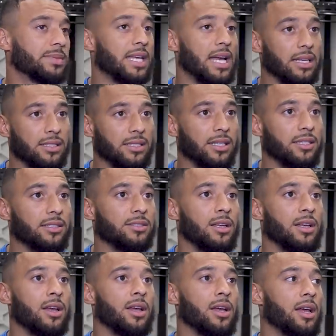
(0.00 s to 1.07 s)
tactics,
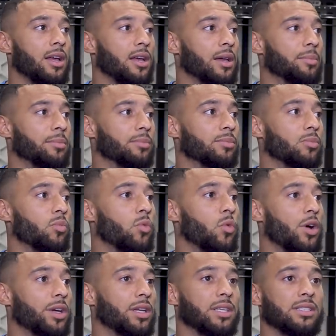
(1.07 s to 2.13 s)
um,
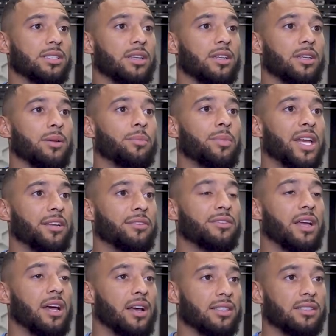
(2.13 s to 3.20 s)
what is going to
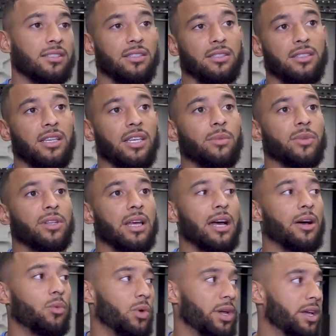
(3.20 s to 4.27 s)
benefit us as a team and
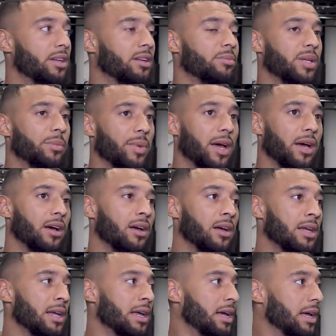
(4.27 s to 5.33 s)
how we're going to be better.
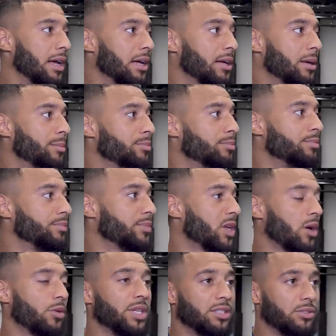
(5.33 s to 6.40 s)
Um,
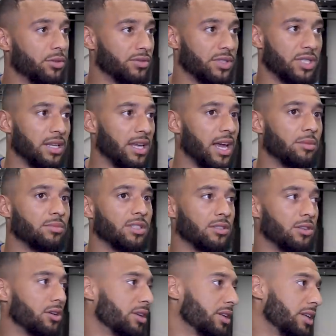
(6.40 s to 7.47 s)
going into the games,
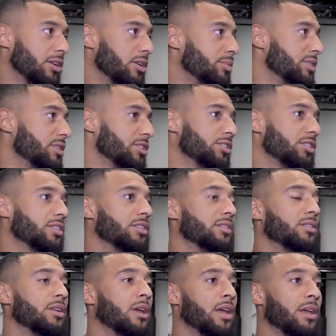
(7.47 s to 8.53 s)
just looking at the opposition
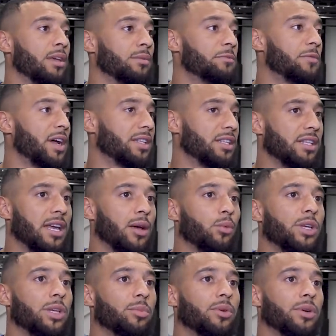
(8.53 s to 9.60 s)
and finding their
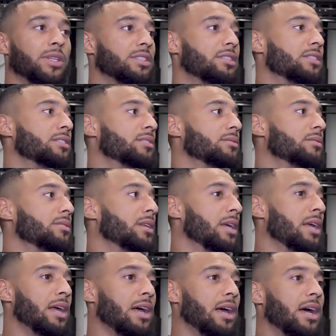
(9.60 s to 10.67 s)
weak points, and
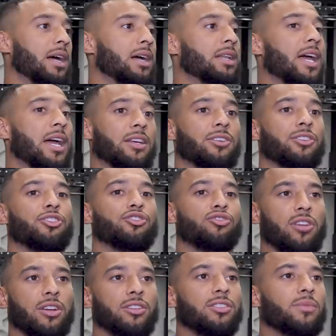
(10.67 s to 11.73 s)
I uh, like a
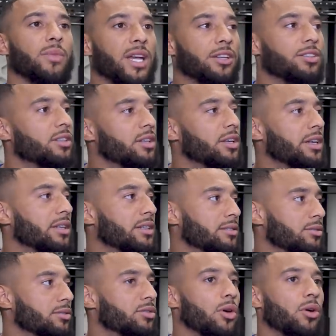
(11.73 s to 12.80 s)
structured manager that
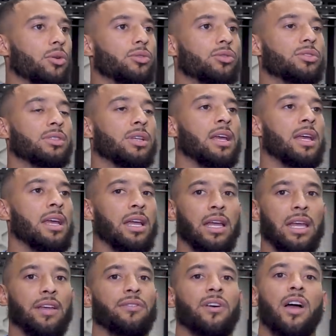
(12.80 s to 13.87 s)
knows
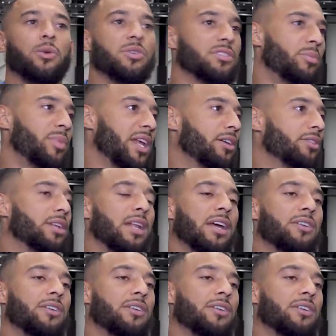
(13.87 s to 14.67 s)
if I was to play on the